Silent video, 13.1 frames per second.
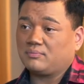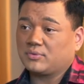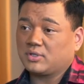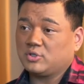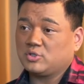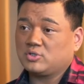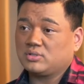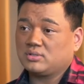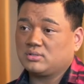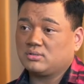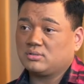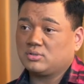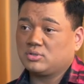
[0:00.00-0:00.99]
you should
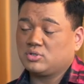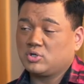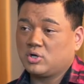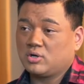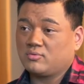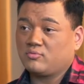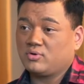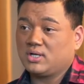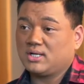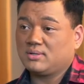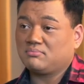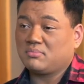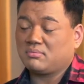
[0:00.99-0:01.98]
not
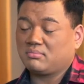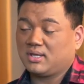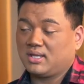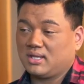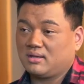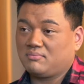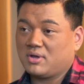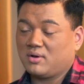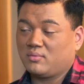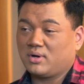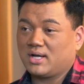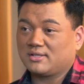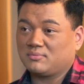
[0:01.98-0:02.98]
really care about
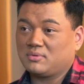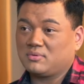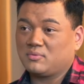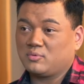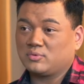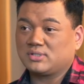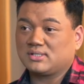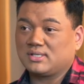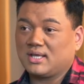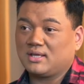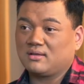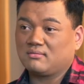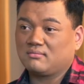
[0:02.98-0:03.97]
what other people would
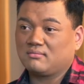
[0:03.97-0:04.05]
say.